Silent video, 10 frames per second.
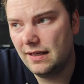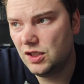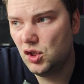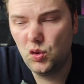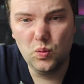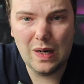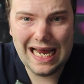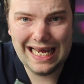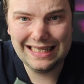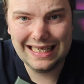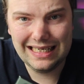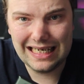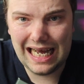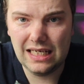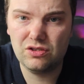zoom, and
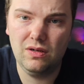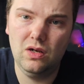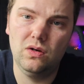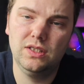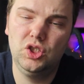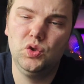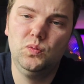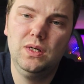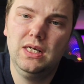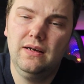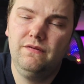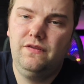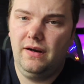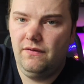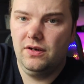then ultra long zoom.
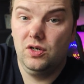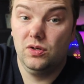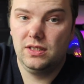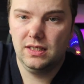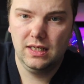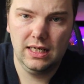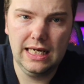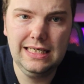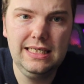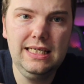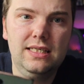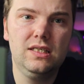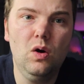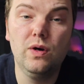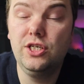Very, very good indeed.
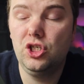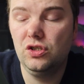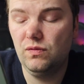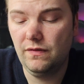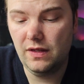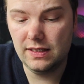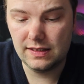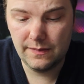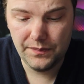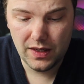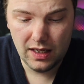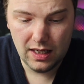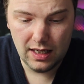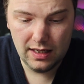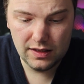No issues with this.
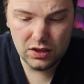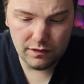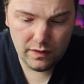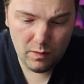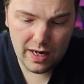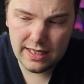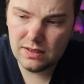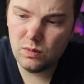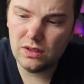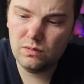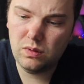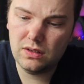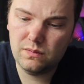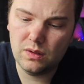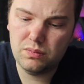Software-wise,
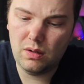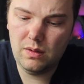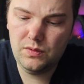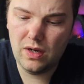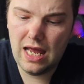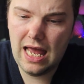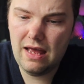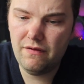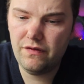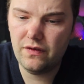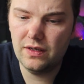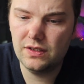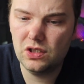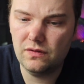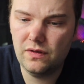what problem do I have?
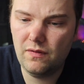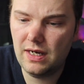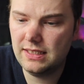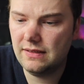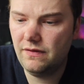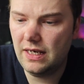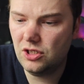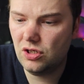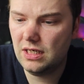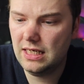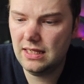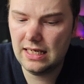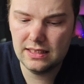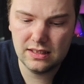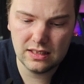Software-wise, eventually
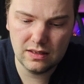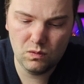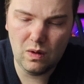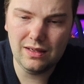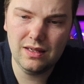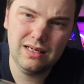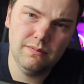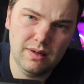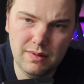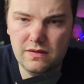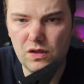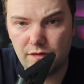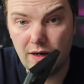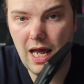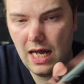there's one thing, maybe
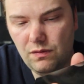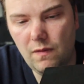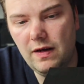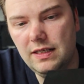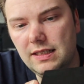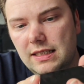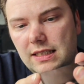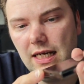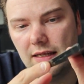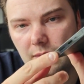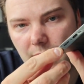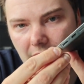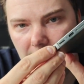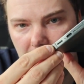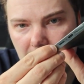software and hardware-wise, is like the
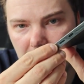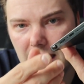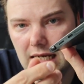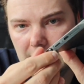pen here.